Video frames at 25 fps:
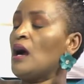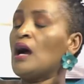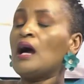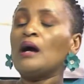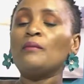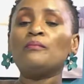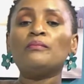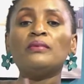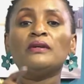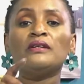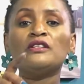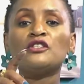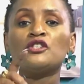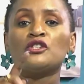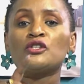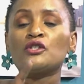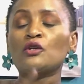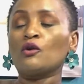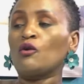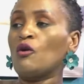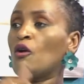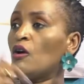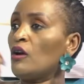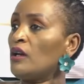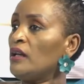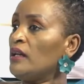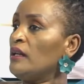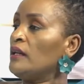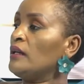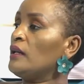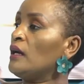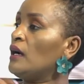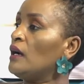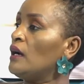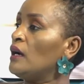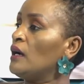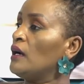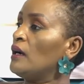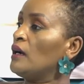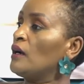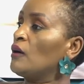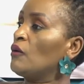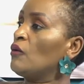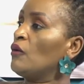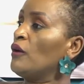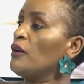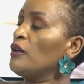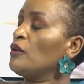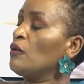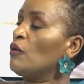I've been
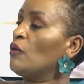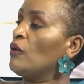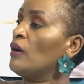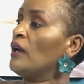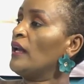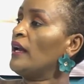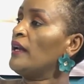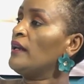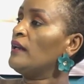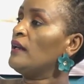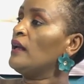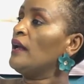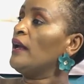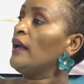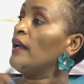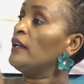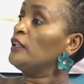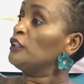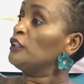going online and